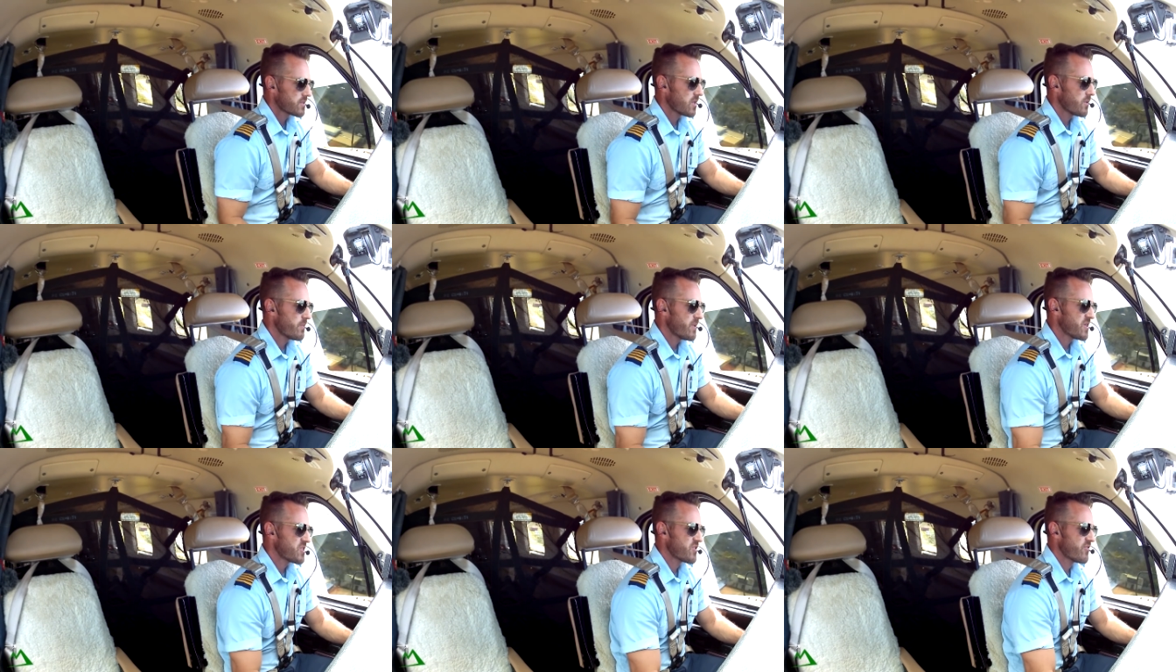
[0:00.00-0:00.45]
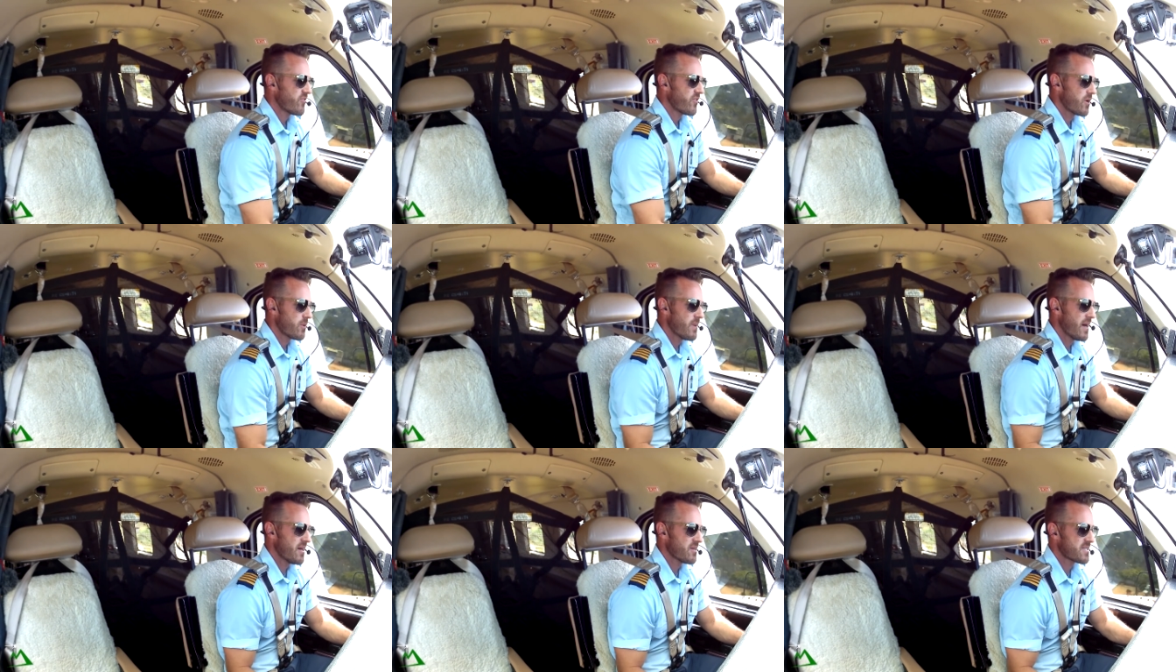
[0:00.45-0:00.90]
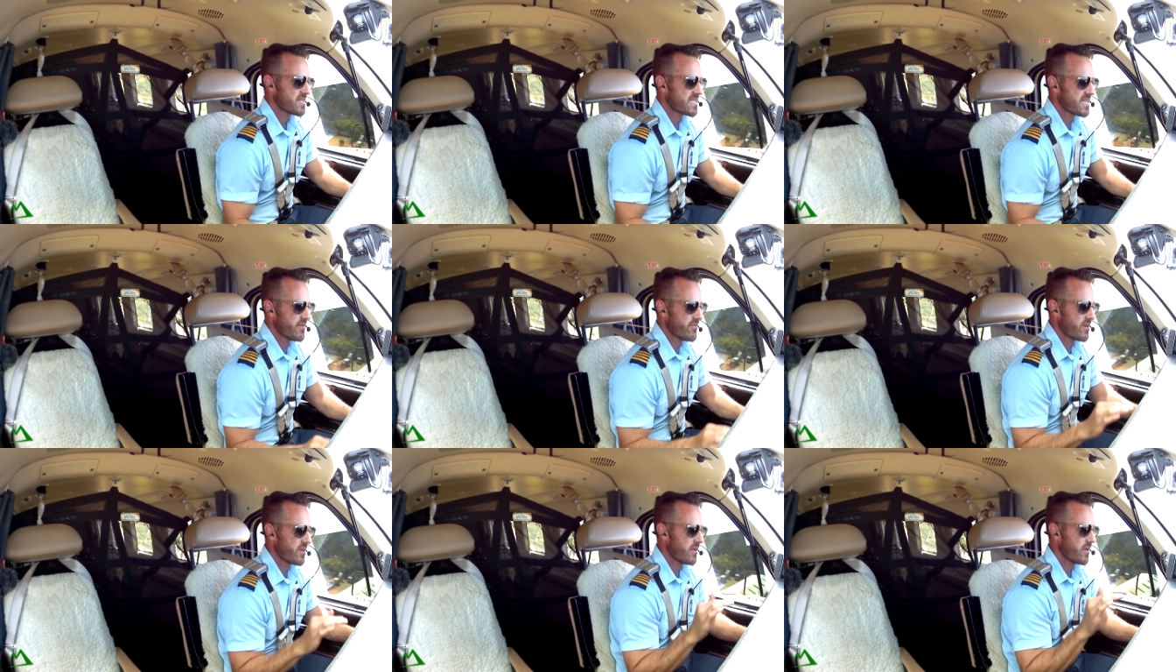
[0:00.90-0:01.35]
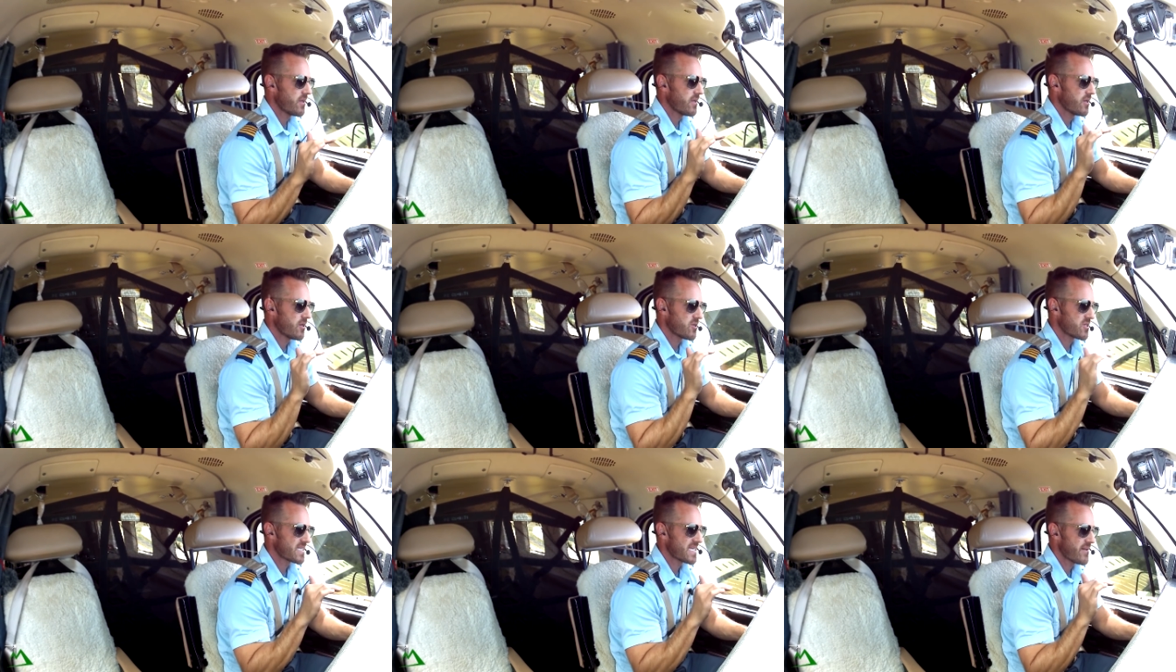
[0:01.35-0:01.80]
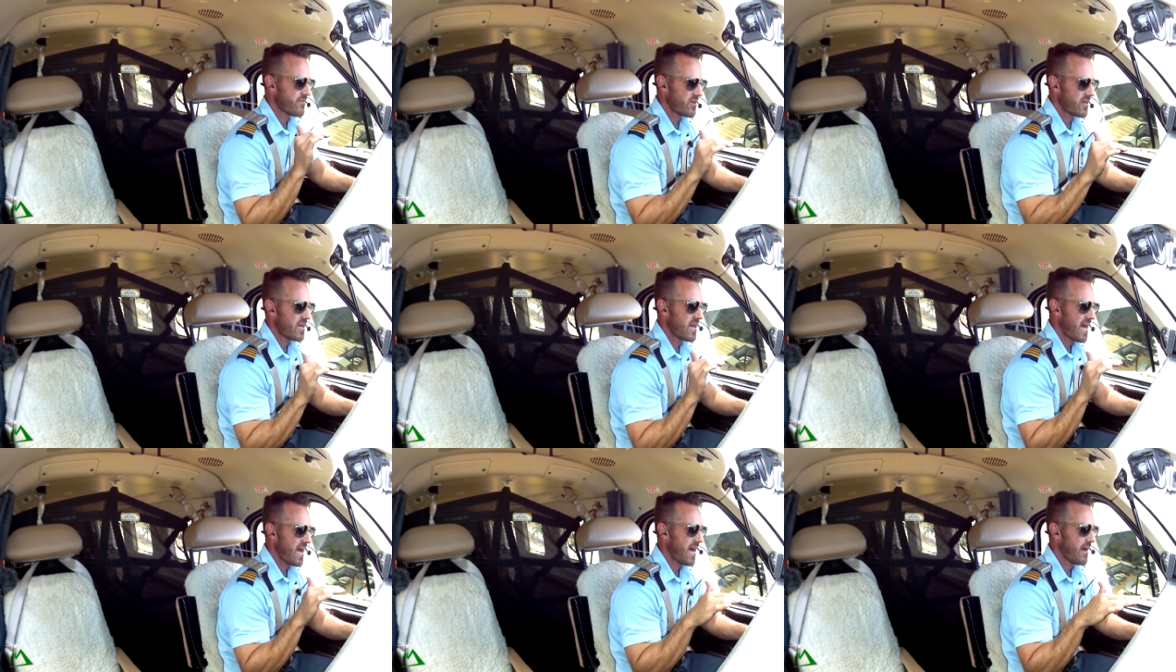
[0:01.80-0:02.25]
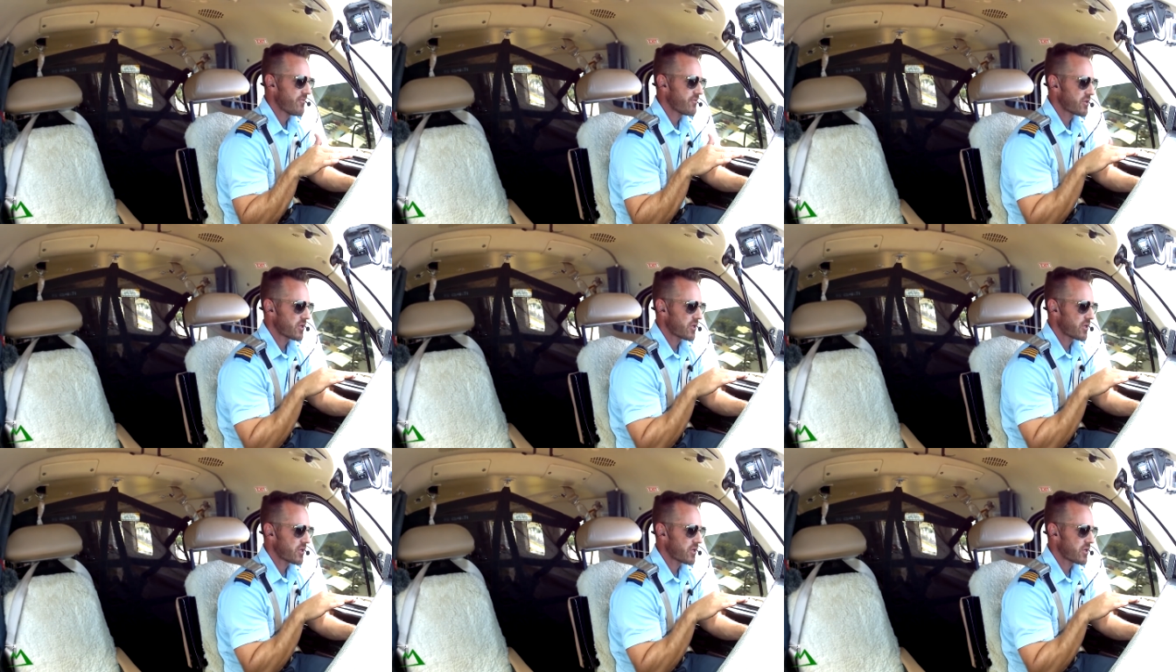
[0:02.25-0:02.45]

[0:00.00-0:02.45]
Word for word: Pitching for about 70 or seven and a half